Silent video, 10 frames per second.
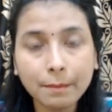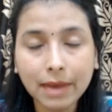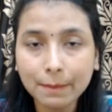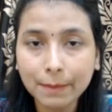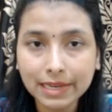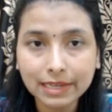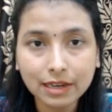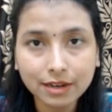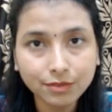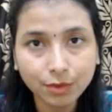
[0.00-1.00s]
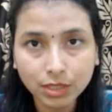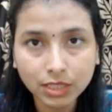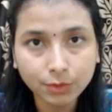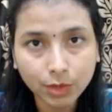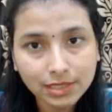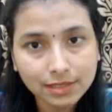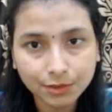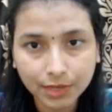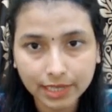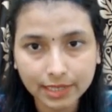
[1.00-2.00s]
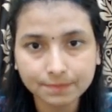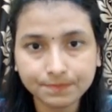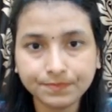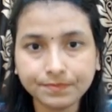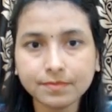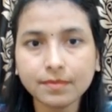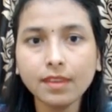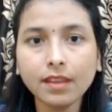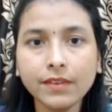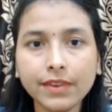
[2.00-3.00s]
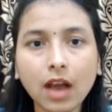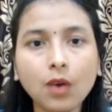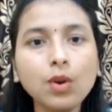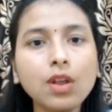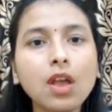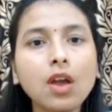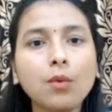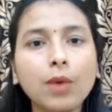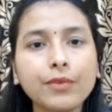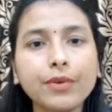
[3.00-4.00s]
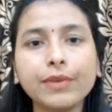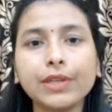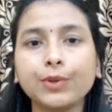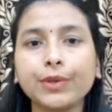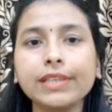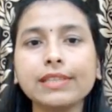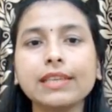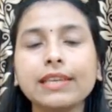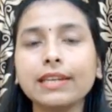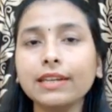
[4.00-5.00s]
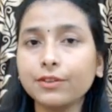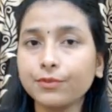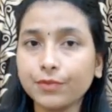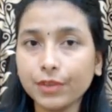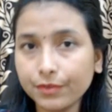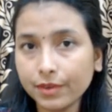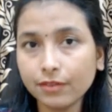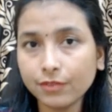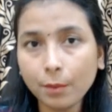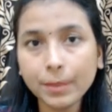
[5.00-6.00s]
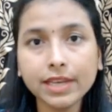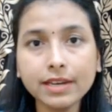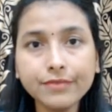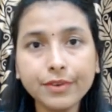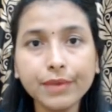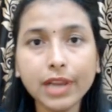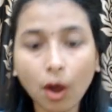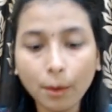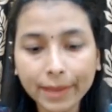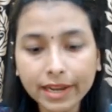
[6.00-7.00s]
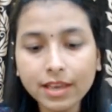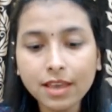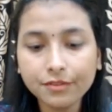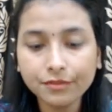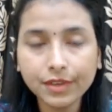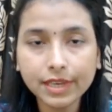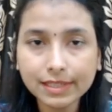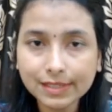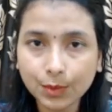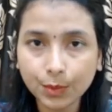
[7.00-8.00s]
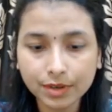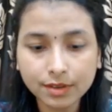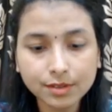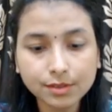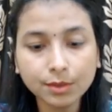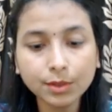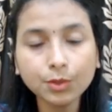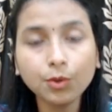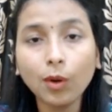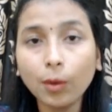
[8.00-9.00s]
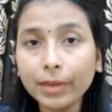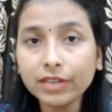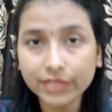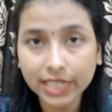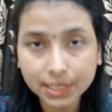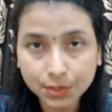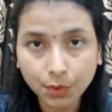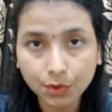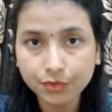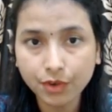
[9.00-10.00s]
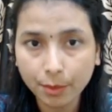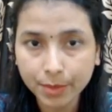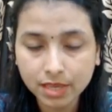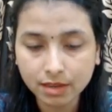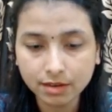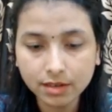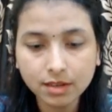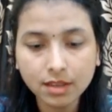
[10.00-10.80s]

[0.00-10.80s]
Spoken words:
my particular folder was created. Now what we will do is, here from here we will open VS Code. So to open VS Code from here,